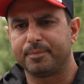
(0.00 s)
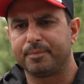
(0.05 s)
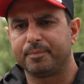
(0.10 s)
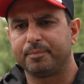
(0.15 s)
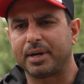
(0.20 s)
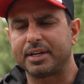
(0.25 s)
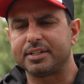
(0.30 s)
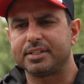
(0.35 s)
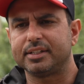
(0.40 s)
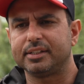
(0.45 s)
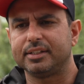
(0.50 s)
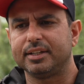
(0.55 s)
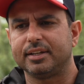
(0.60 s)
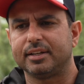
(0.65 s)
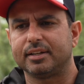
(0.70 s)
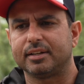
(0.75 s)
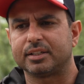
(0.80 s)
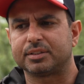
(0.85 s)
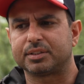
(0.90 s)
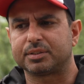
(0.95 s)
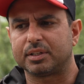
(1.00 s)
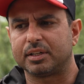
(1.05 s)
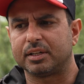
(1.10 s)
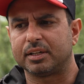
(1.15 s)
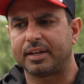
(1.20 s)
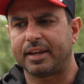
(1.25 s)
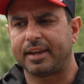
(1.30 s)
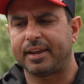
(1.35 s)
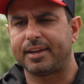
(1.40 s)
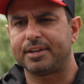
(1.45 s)
Basically it's
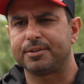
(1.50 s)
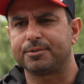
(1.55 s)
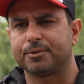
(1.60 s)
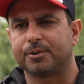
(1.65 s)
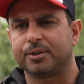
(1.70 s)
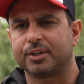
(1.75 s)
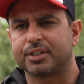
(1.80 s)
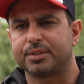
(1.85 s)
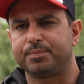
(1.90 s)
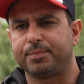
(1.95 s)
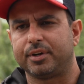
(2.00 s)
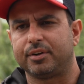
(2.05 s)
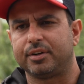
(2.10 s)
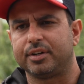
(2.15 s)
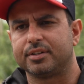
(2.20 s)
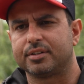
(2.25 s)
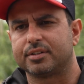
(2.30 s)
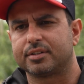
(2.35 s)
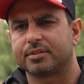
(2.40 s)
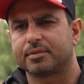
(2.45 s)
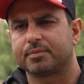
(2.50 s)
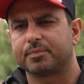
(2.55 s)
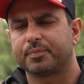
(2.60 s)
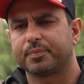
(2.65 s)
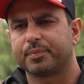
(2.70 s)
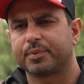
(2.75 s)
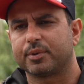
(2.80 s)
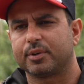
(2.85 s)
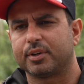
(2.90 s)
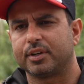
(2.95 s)
a hands-on experience,
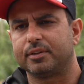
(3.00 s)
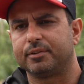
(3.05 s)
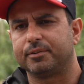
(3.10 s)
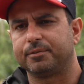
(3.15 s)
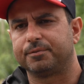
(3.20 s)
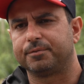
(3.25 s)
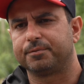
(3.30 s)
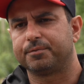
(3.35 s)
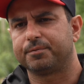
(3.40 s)
kind of,